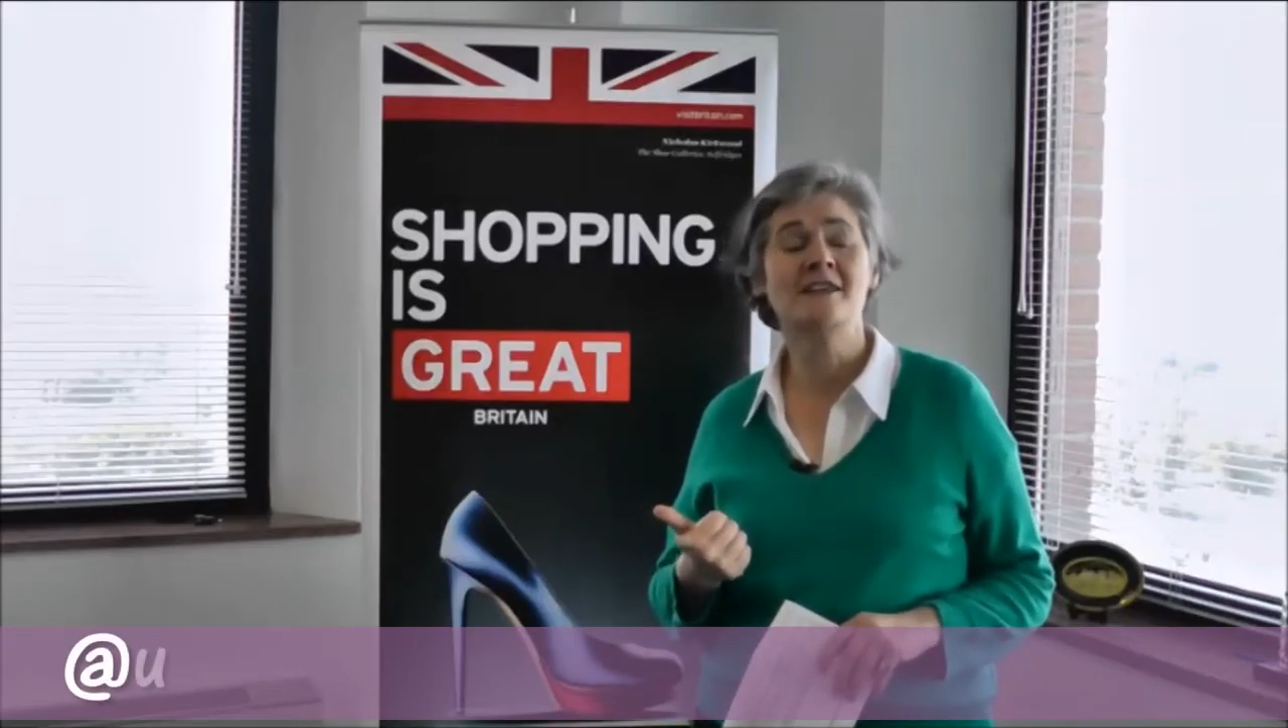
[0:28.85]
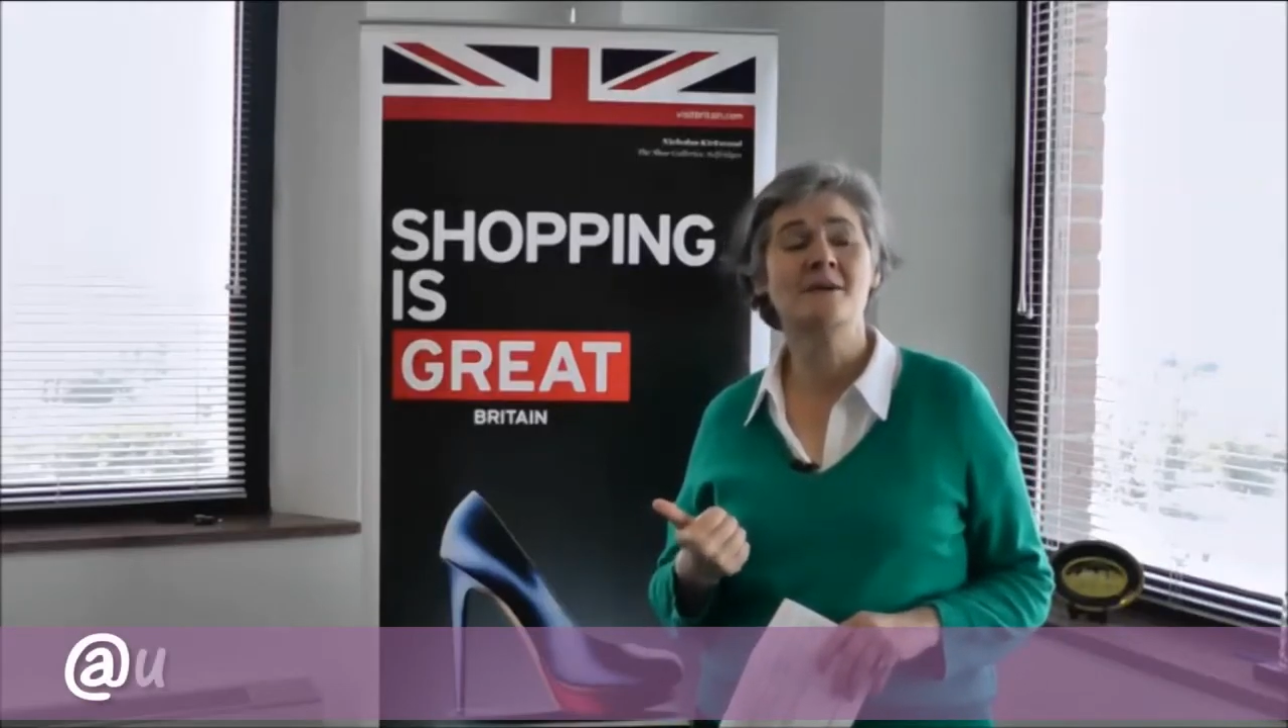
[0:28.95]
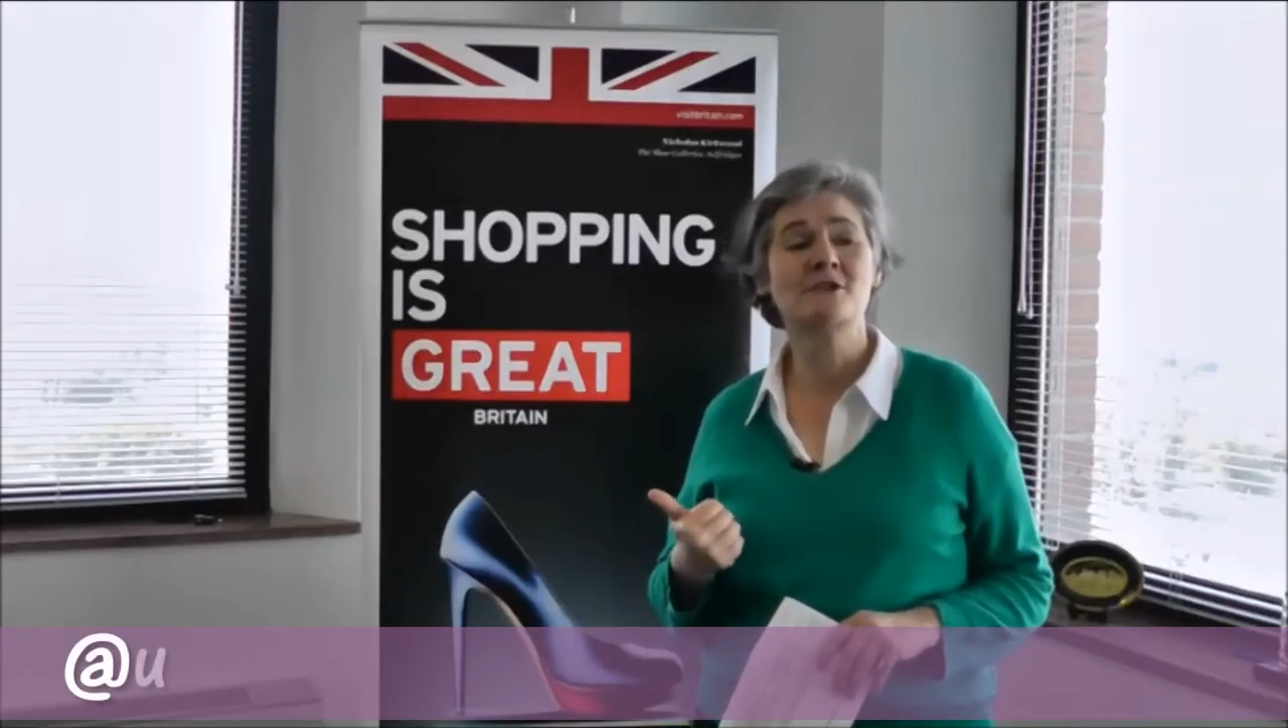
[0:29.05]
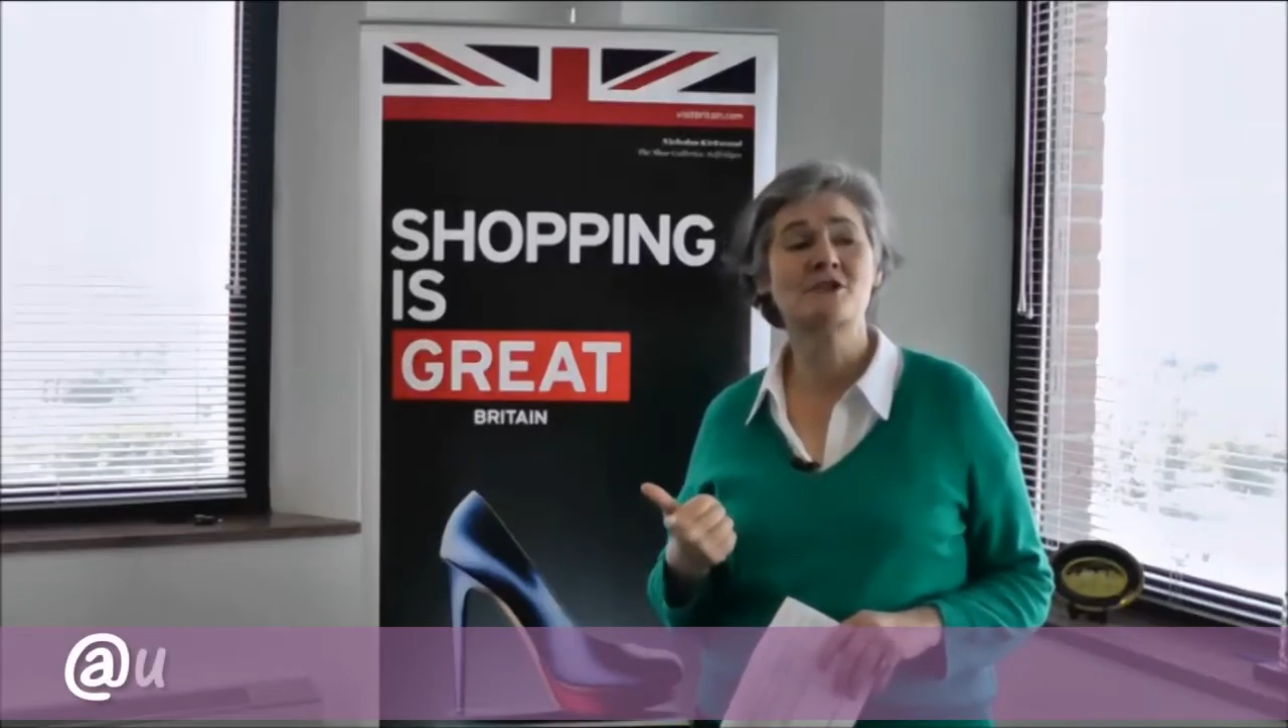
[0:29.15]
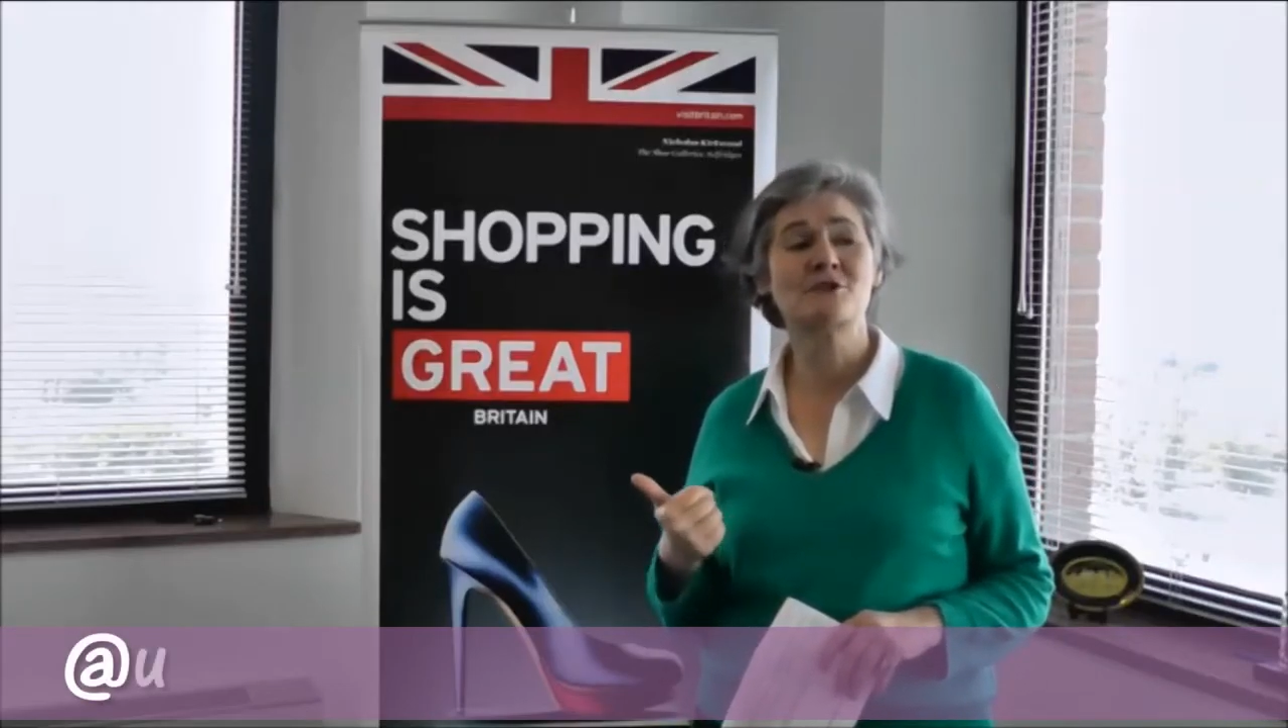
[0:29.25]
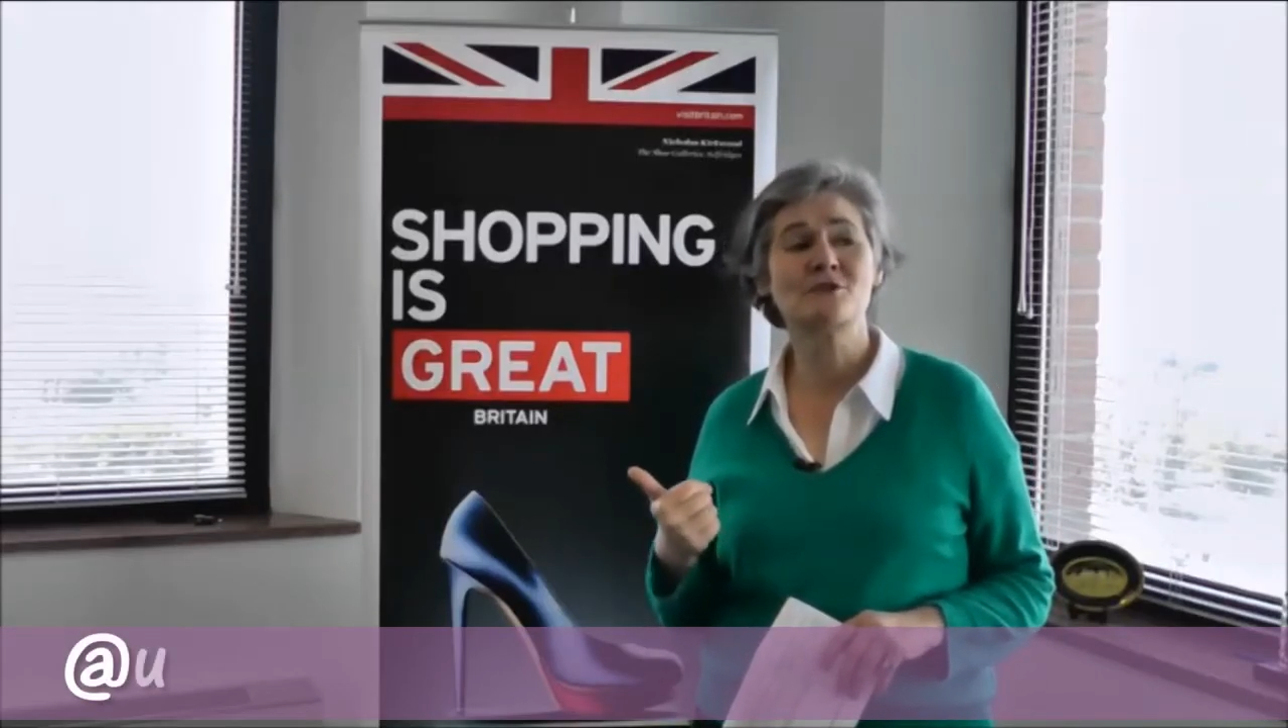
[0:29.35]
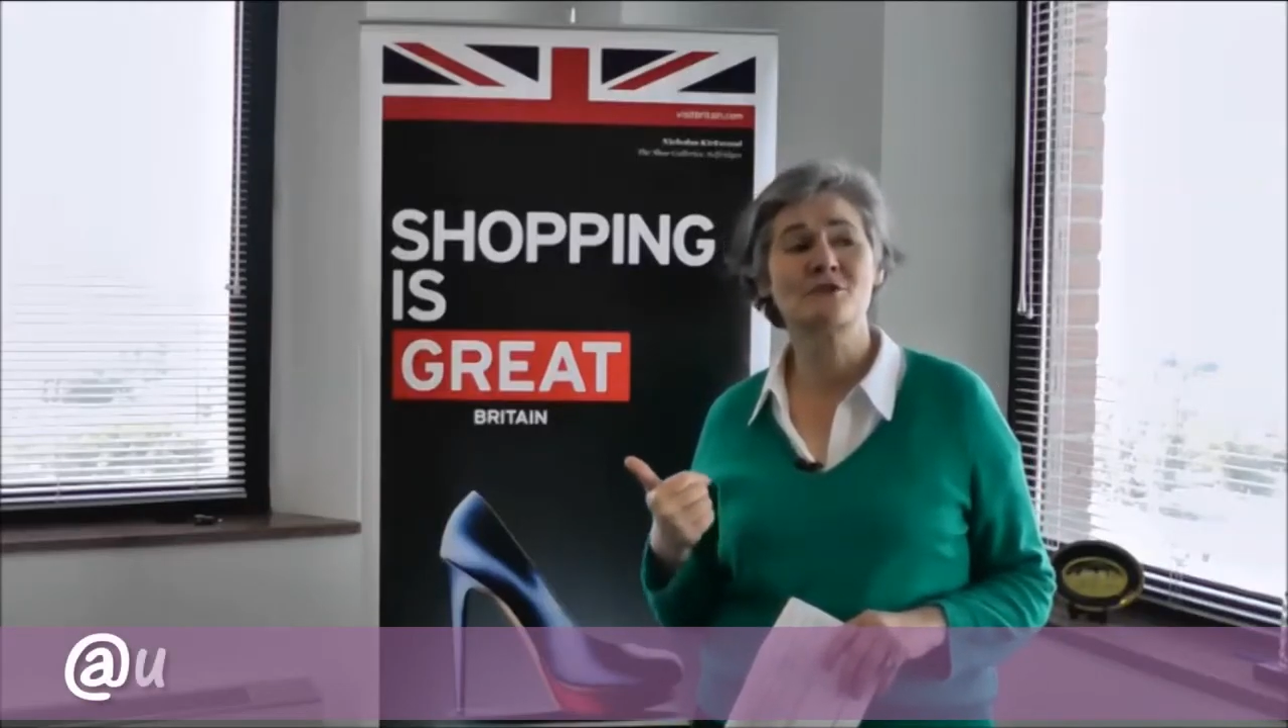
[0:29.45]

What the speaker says: Number two,